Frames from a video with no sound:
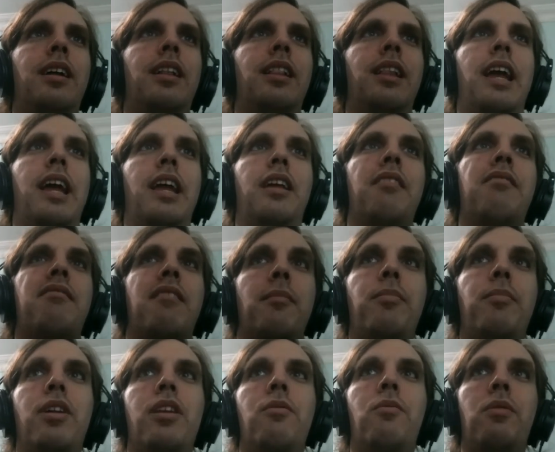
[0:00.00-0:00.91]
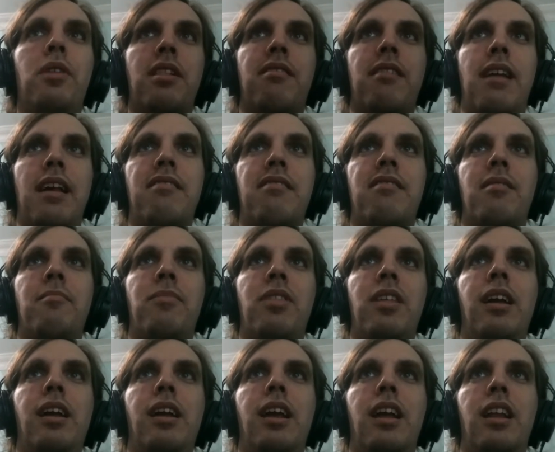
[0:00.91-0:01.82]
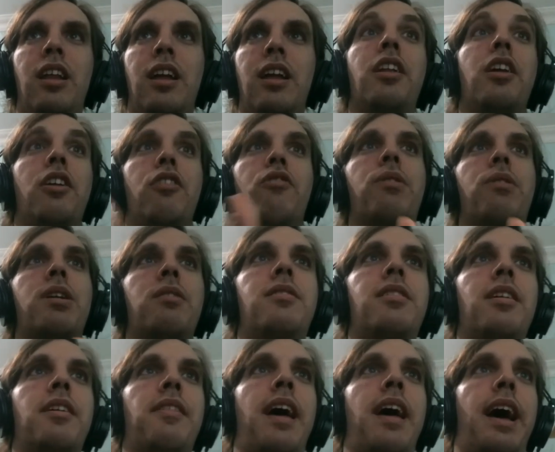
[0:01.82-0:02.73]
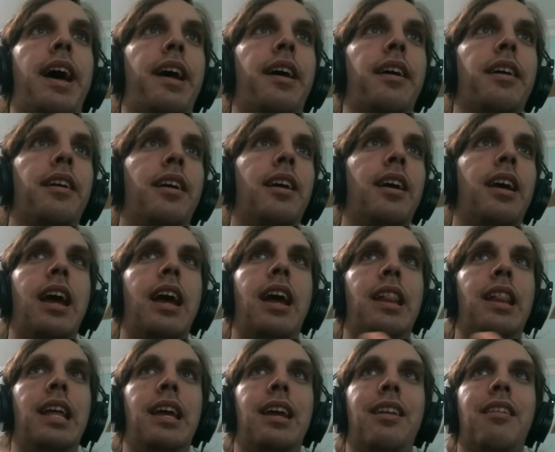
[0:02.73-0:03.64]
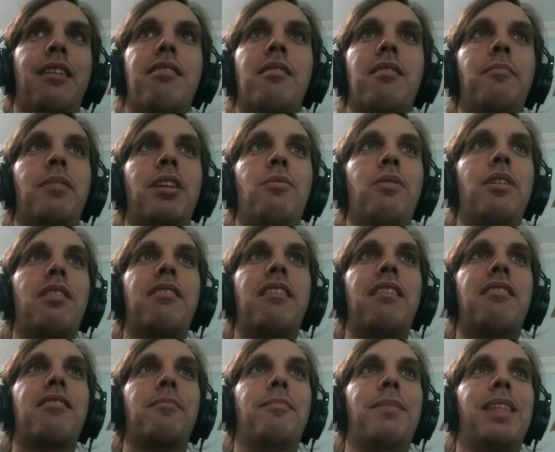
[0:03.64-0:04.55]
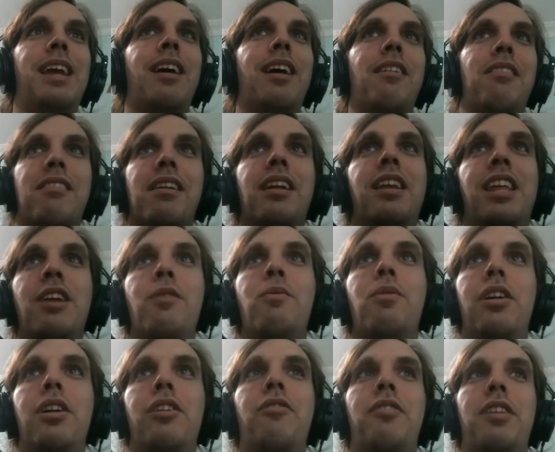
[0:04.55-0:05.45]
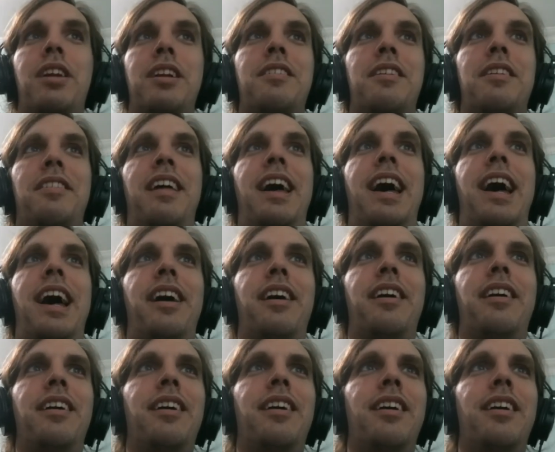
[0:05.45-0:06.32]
Like, somebody would say something and he'd agree to that, and then somebody would say something else and he would agree to that,